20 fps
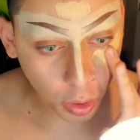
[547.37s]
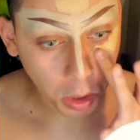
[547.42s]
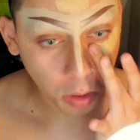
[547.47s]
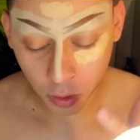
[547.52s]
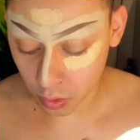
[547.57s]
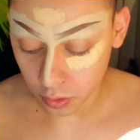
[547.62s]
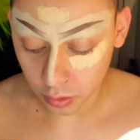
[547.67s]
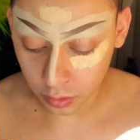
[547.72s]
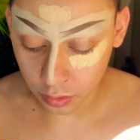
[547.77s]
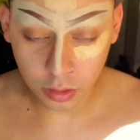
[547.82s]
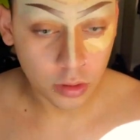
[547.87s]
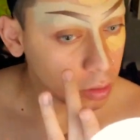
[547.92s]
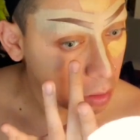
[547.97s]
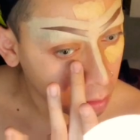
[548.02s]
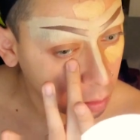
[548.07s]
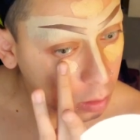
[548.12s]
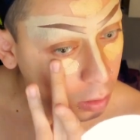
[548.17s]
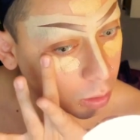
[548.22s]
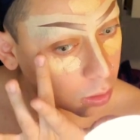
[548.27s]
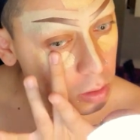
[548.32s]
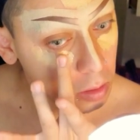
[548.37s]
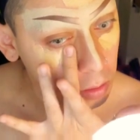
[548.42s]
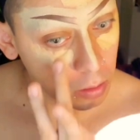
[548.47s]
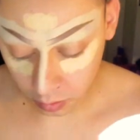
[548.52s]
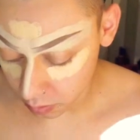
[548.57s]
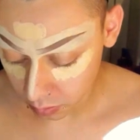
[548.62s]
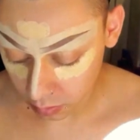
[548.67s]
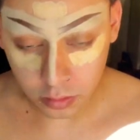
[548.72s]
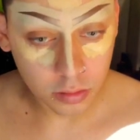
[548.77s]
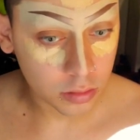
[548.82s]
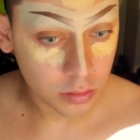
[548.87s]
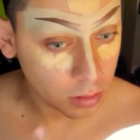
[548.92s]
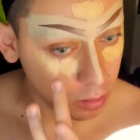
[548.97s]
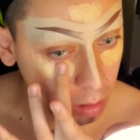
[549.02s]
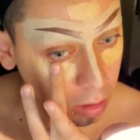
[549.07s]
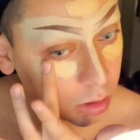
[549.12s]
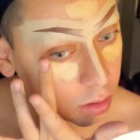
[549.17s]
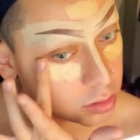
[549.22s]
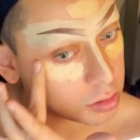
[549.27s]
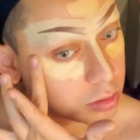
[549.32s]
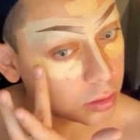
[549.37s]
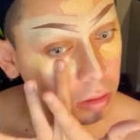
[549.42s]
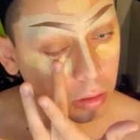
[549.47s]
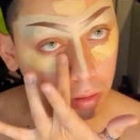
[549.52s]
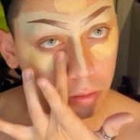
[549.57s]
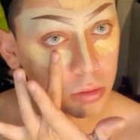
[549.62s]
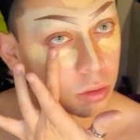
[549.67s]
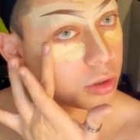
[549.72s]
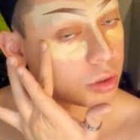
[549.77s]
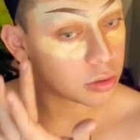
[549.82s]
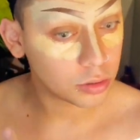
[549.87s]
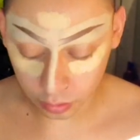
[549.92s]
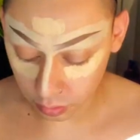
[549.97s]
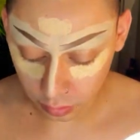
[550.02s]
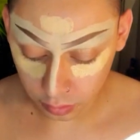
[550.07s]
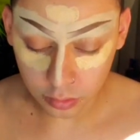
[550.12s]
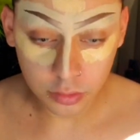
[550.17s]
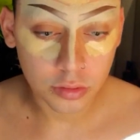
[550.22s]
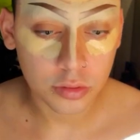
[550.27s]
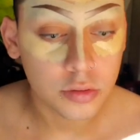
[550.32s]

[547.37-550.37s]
your concealer on your T-zone.